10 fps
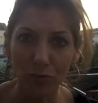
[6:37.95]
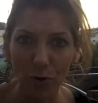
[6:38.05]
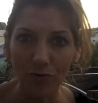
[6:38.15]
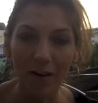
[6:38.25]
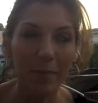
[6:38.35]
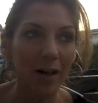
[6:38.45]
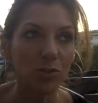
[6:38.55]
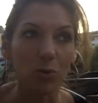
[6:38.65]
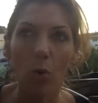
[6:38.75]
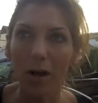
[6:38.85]
or 5
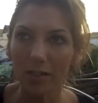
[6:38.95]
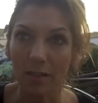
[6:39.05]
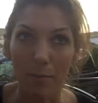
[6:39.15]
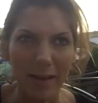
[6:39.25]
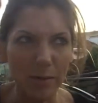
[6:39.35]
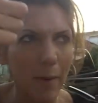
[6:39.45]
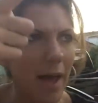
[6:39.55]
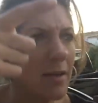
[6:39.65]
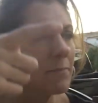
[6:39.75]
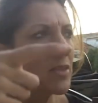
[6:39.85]
miles. We walked to the Best
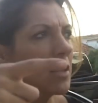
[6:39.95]
Buy.